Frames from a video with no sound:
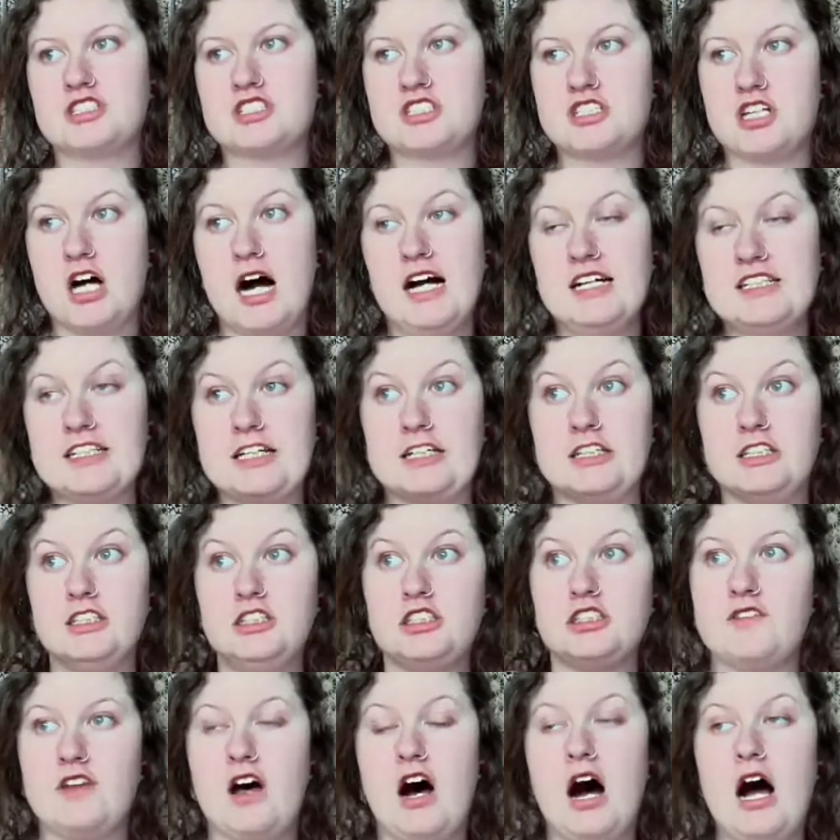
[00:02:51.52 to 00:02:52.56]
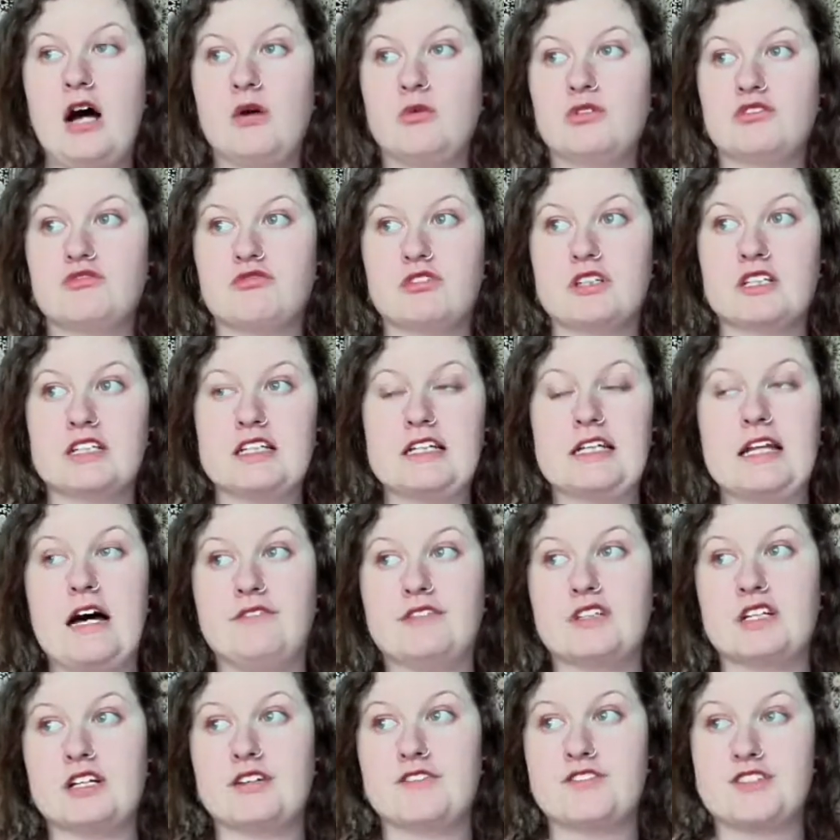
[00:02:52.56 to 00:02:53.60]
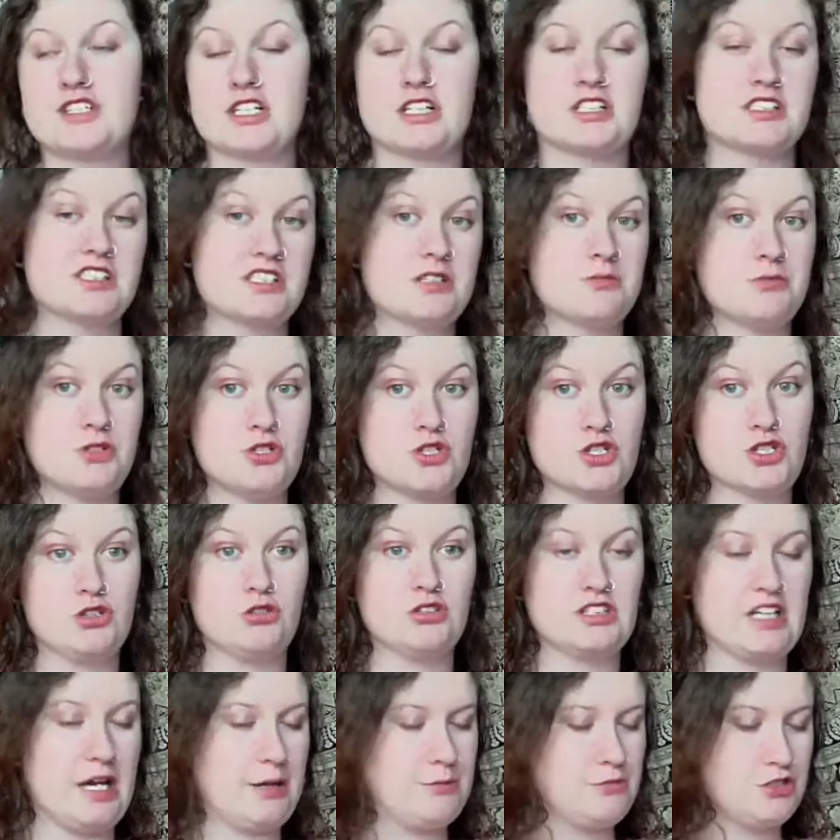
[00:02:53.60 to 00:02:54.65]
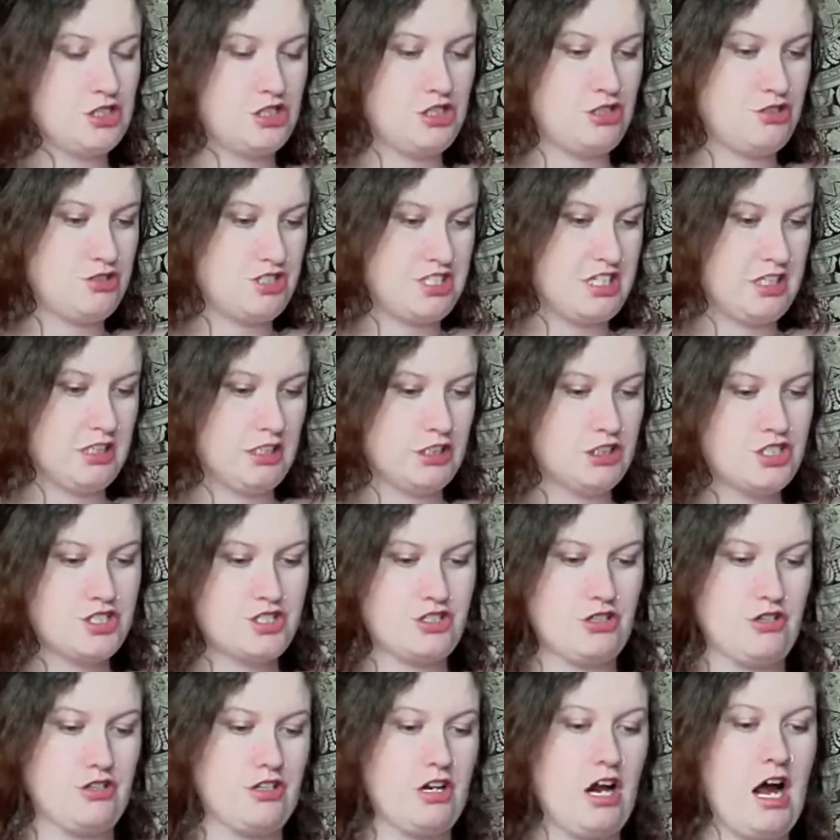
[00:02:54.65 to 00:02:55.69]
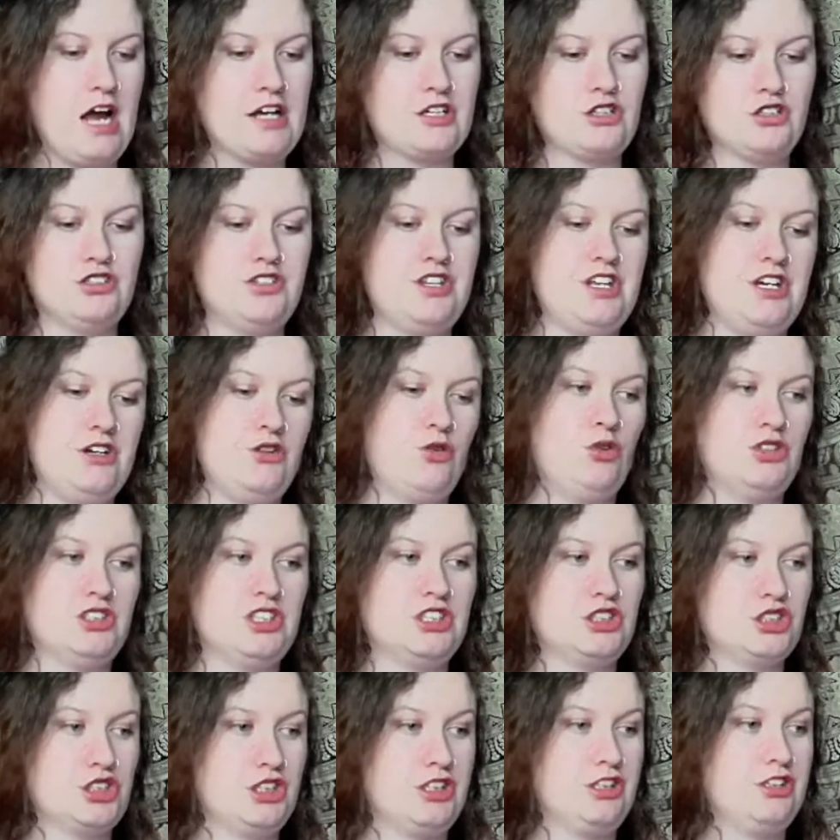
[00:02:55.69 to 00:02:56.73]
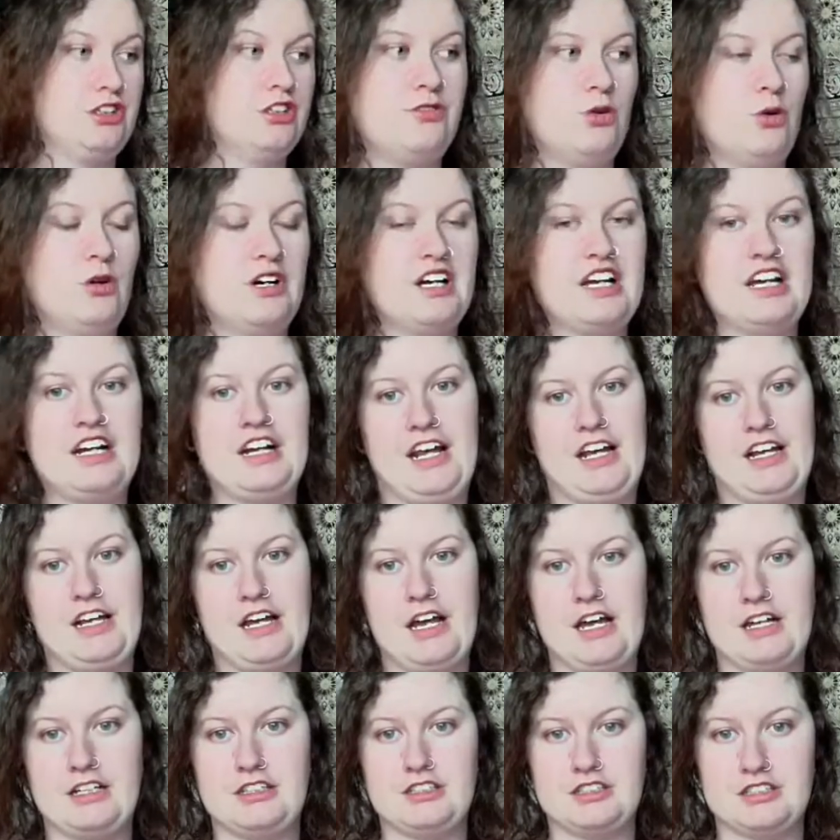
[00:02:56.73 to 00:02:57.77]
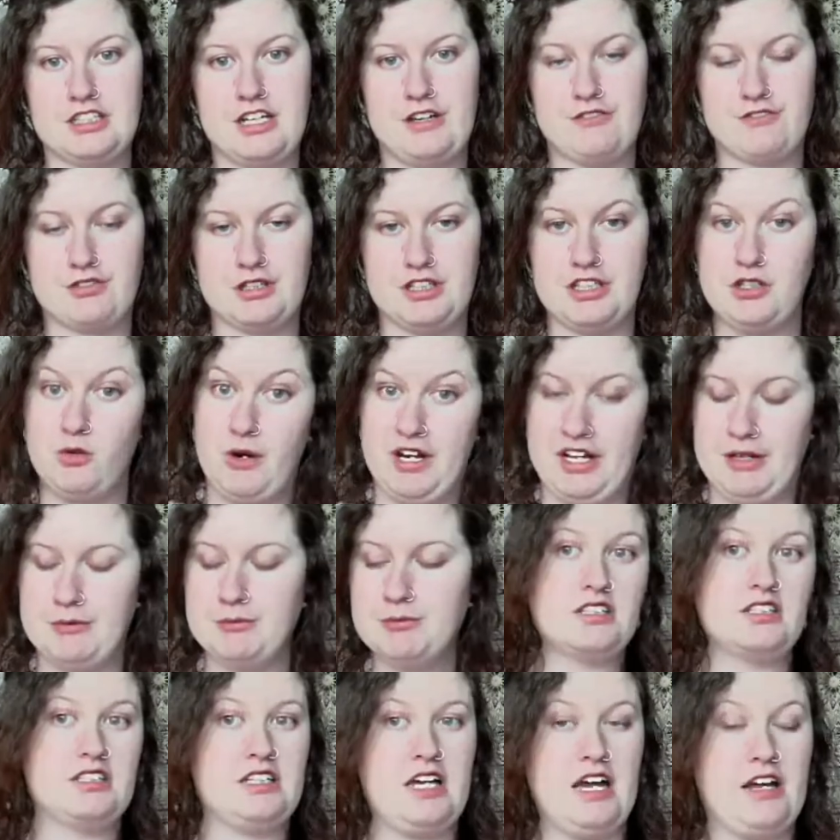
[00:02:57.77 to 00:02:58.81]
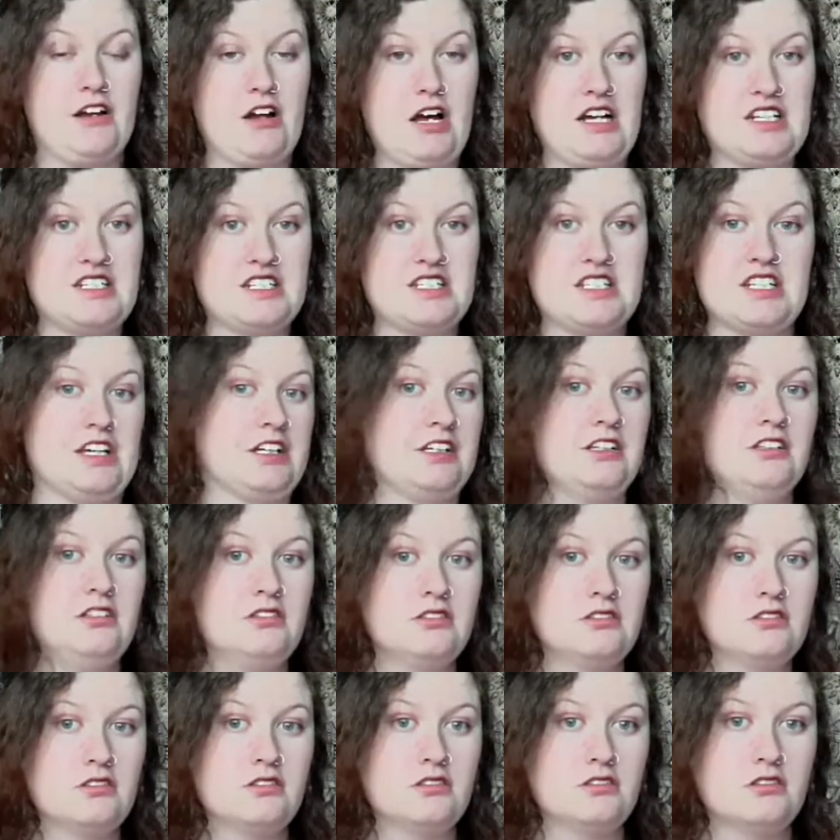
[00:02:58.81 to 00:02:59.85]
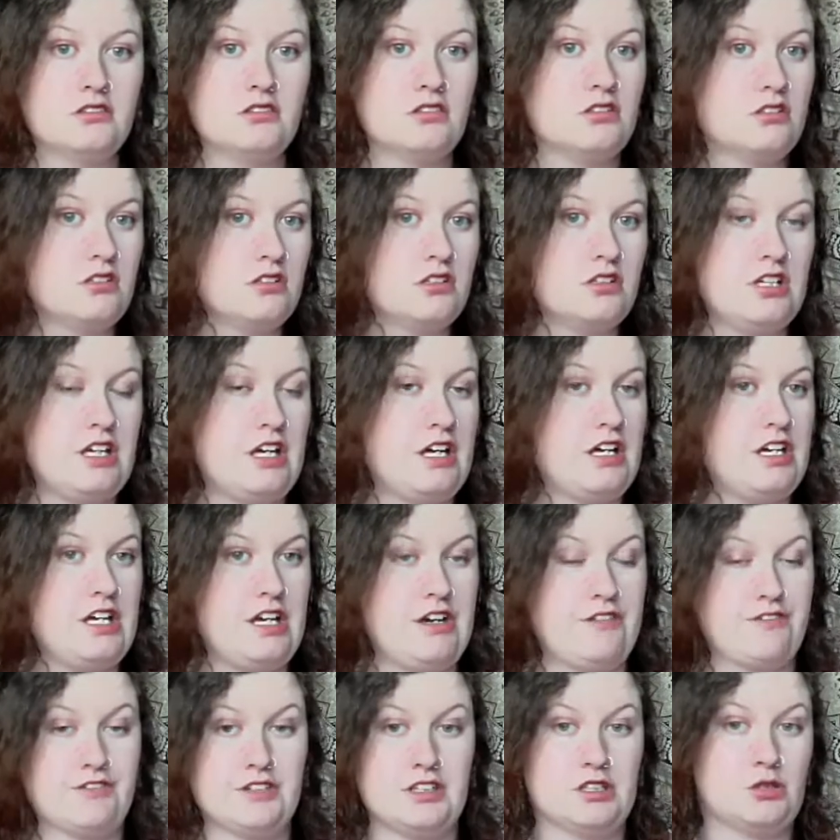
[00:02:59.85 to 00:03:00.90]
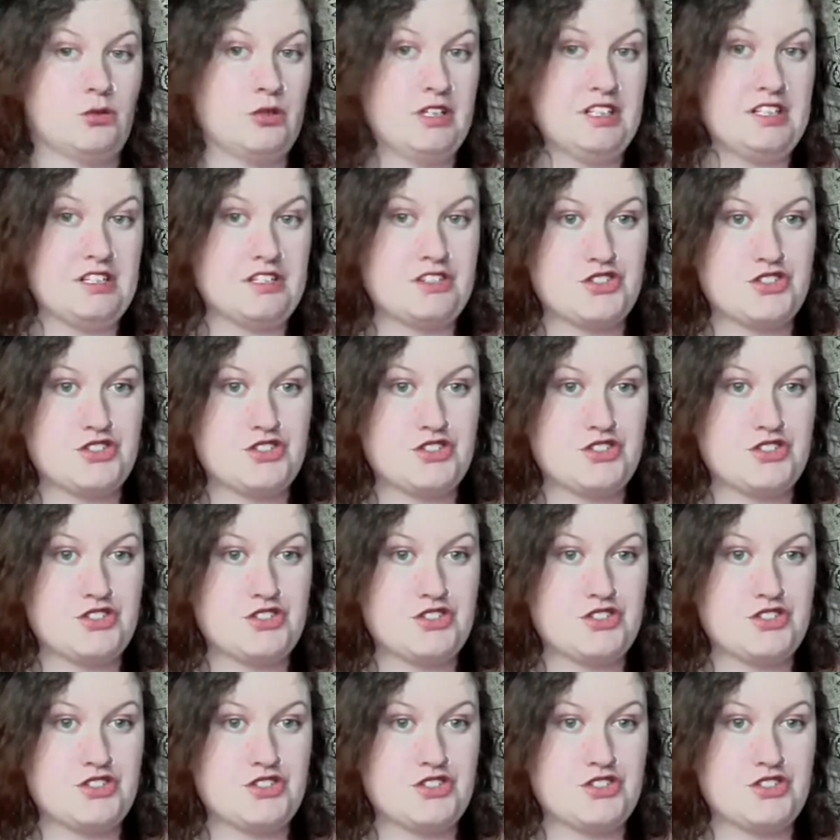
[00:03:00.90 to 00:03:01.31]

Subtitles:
decided that I would really love it if Sixth the Musical came to New Zealand so that I could then audition for any and every Queen. Can I sing every Queen